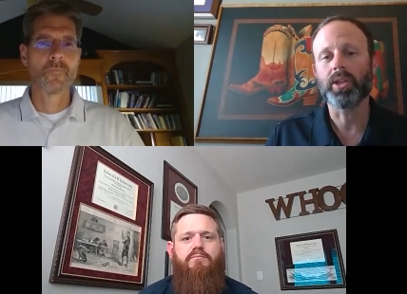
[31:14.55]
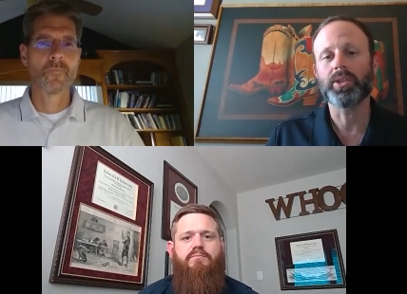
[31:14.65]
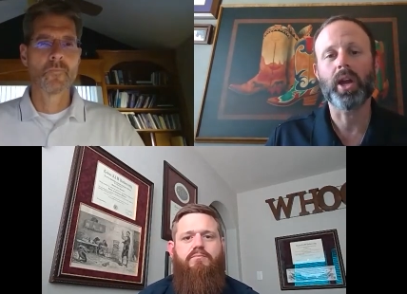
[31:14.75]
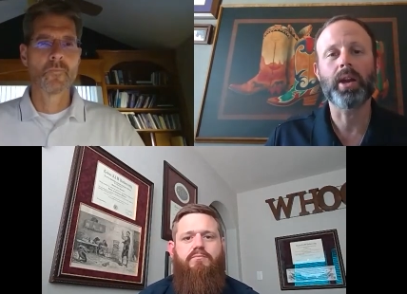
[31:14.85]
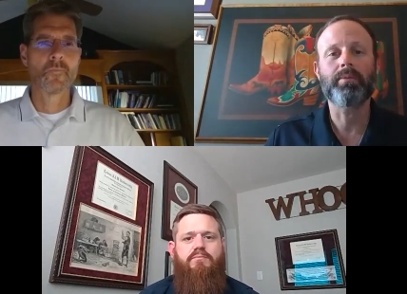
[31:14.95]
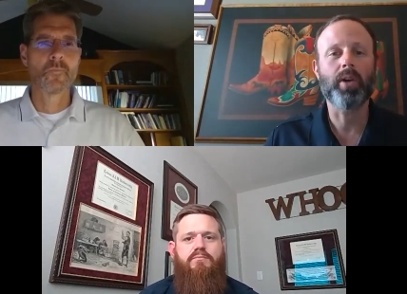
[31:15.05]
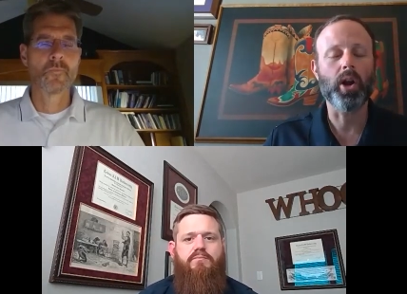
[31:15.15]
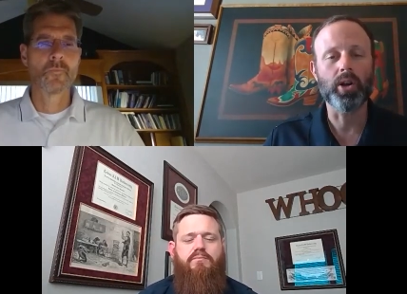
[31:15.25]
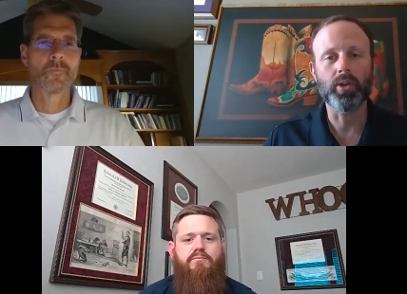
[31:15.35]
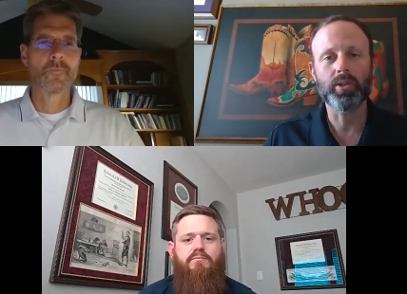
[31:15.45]
Speaker 1: You can sign up for
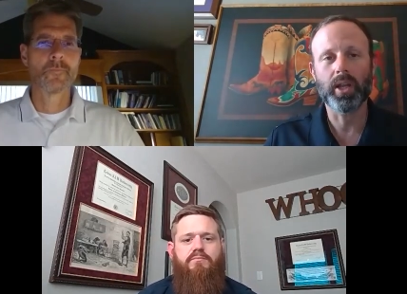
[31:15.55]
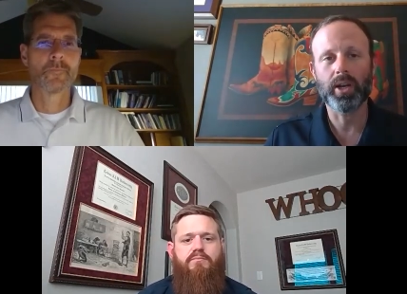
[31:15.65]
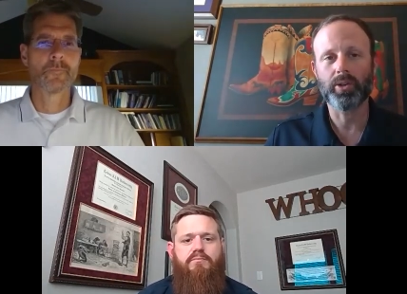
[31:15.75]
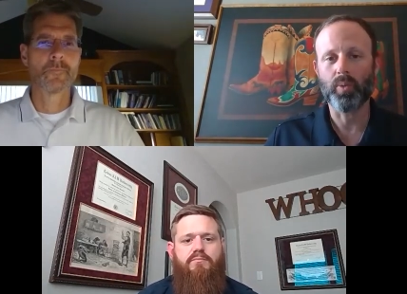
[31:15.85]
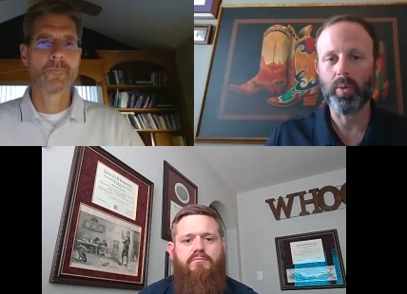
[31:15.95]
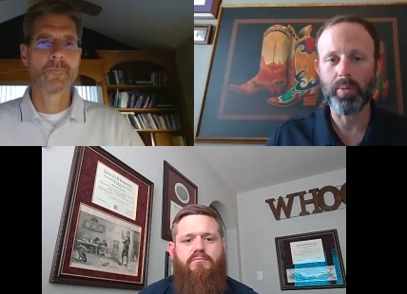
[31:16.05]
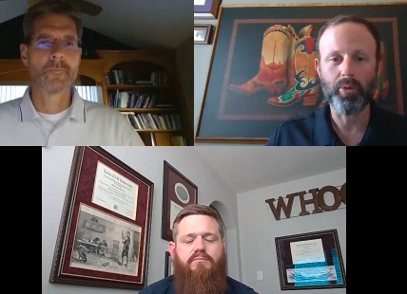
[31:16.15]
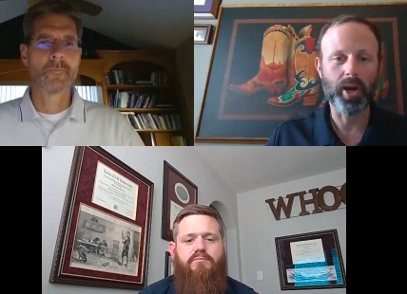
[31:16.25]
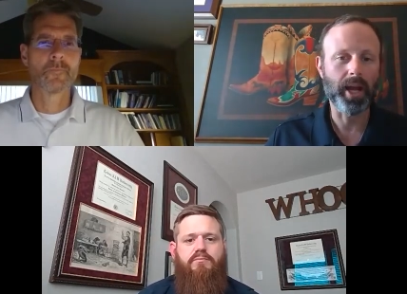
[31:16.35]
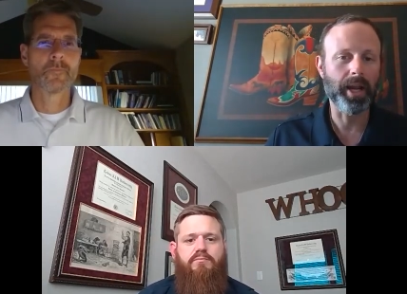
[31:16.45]
our newsletter where we
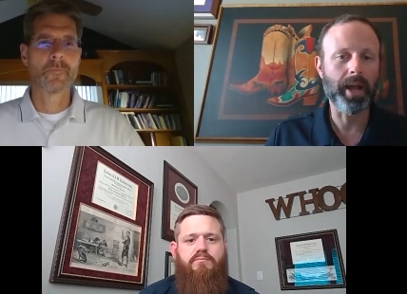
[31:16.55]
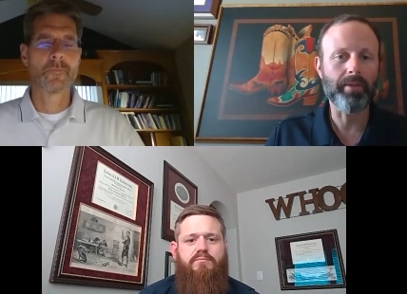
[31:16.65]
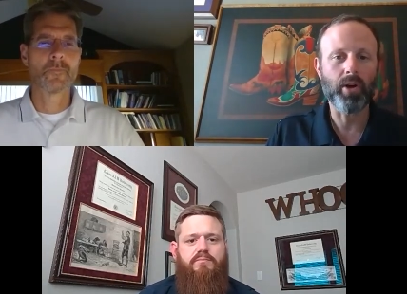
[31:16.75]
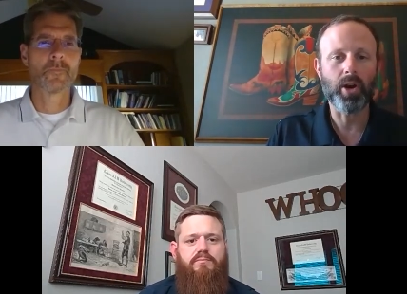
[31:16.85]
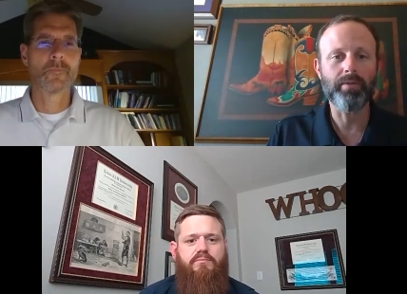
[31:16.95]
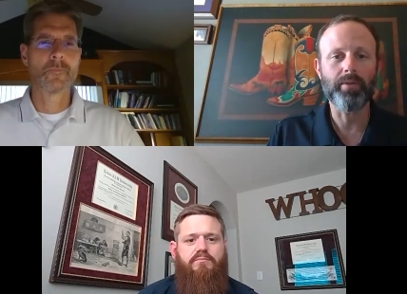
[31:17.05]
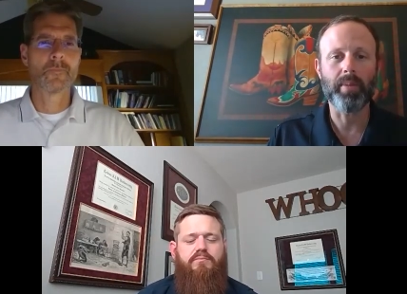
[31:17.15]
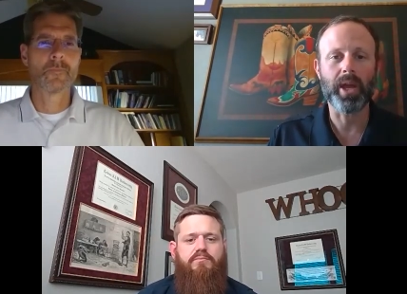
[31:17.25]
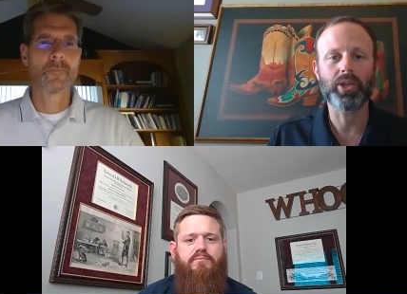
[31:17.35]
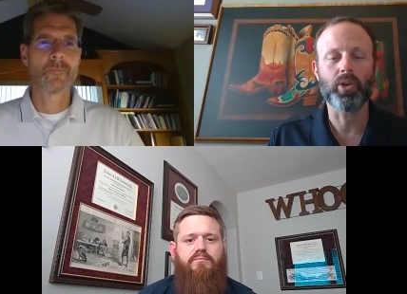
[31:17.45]
put out a lot of our
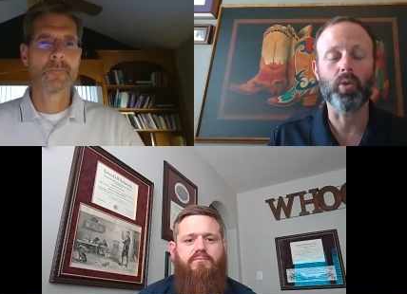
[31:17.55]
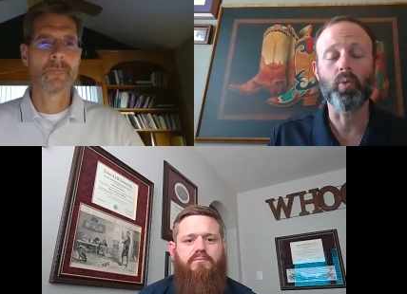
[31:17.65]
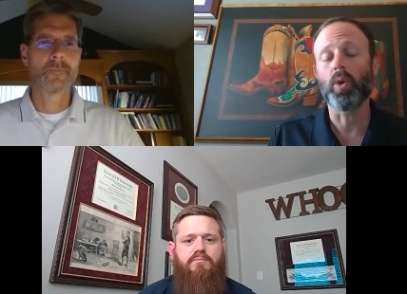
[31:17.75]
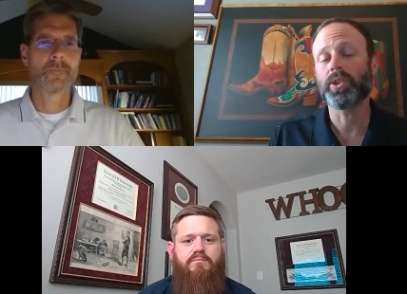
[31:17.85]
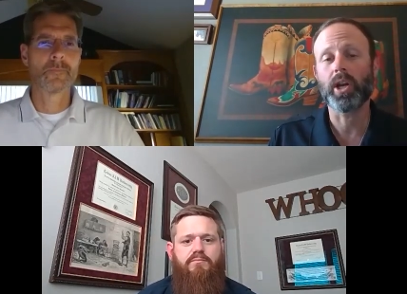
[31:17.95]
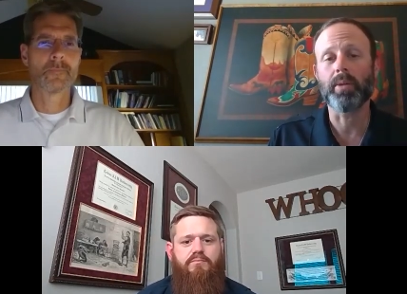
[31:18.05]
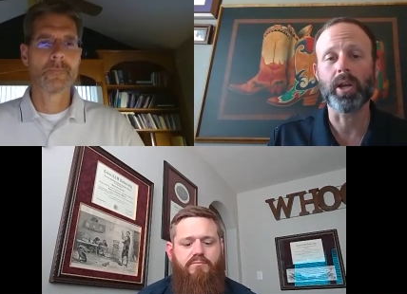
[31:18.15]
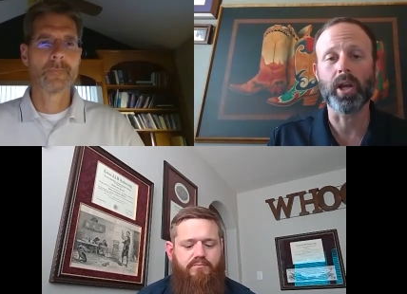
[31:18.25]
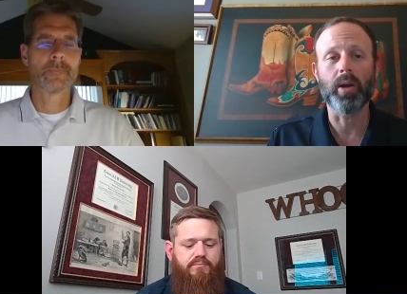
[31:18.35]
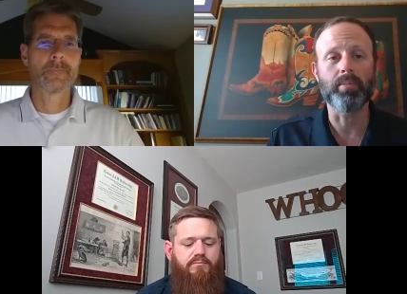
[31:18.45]
information on what's
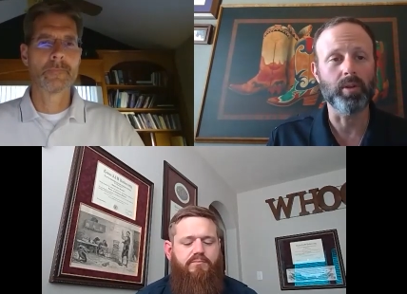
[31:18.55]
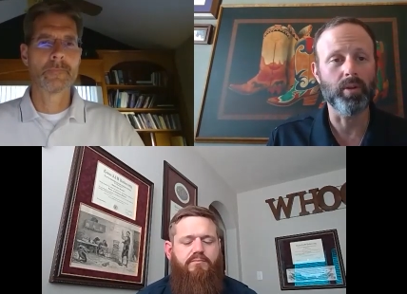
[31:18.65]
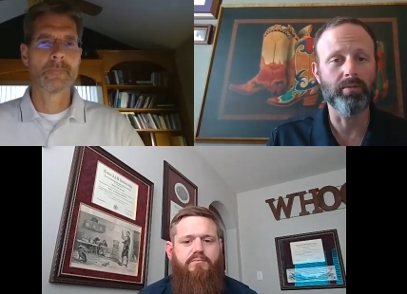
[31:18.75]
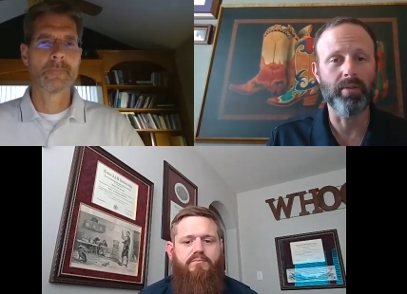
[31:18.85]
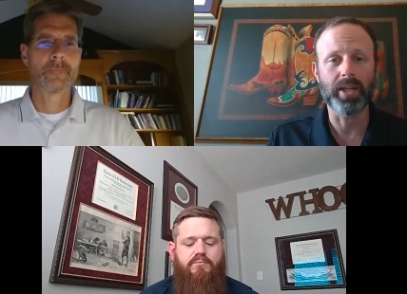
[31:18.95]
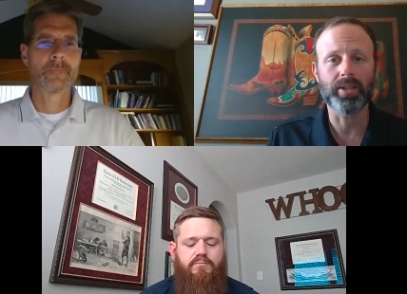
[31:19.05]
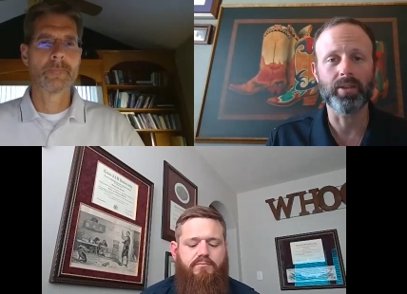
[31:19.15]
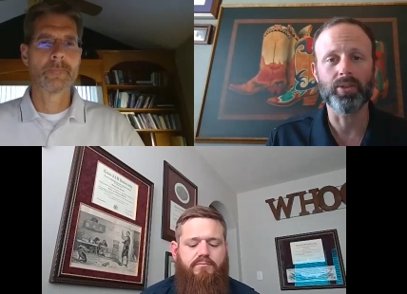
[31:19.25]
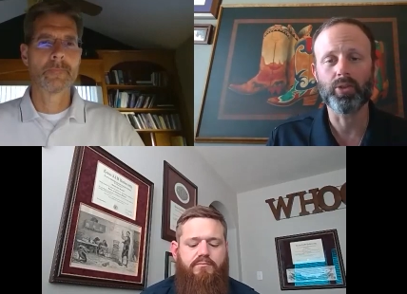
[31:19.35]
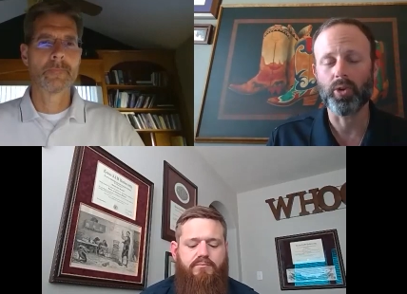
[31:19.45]
coming up, new
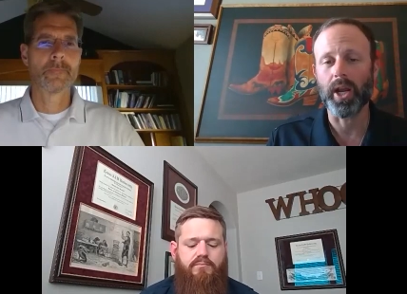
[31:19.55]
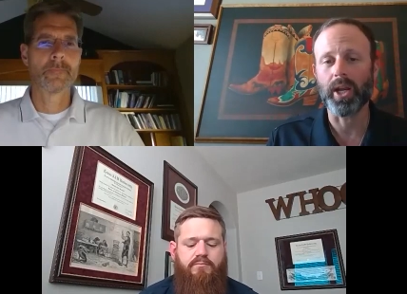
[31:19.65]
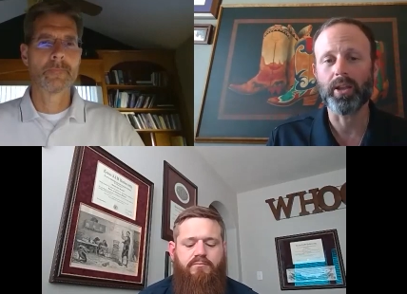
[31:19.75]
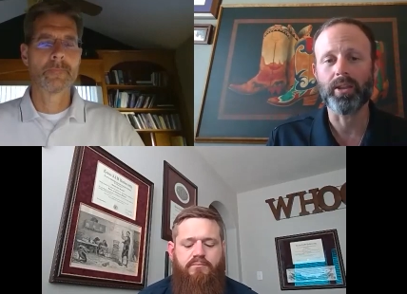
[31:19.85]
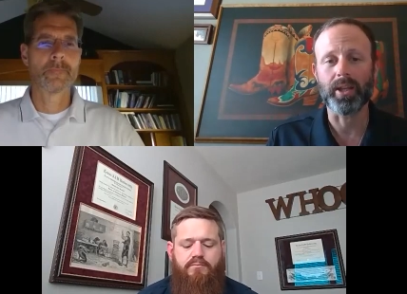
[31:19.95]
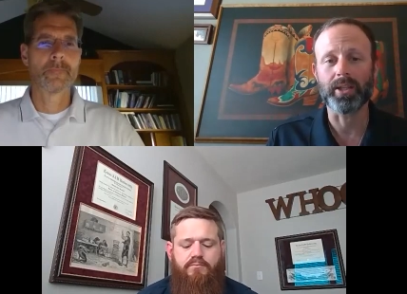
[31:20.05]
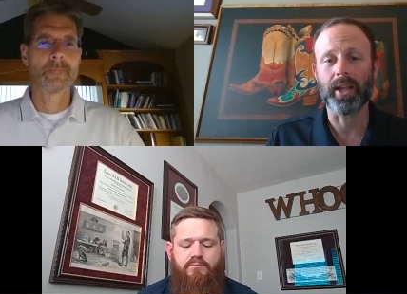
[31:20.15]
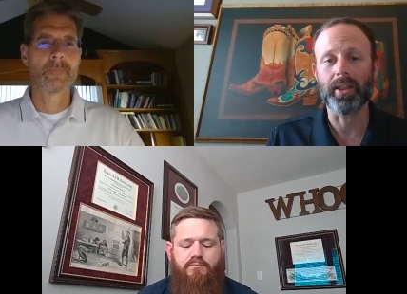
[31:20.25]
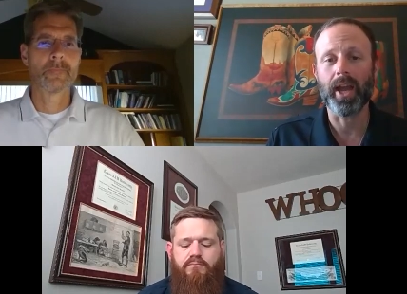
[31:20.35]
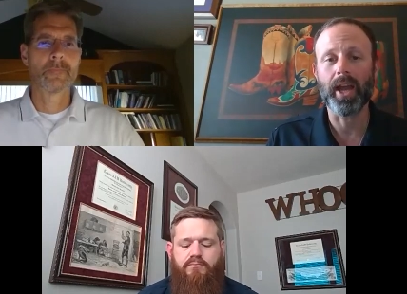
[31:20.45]
advances, training, things
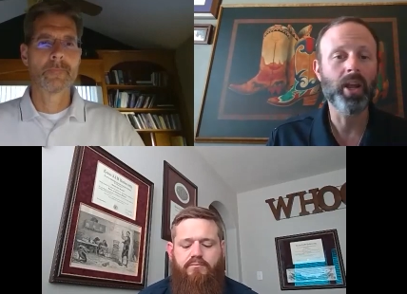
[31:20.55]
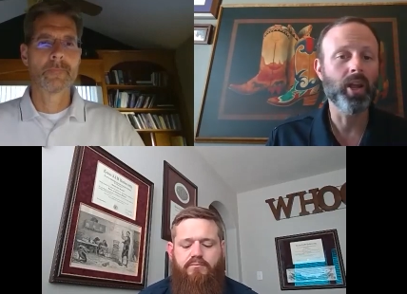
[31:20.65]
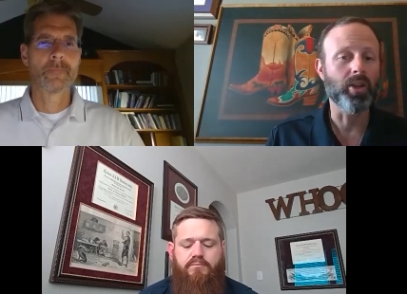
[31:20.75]
like that.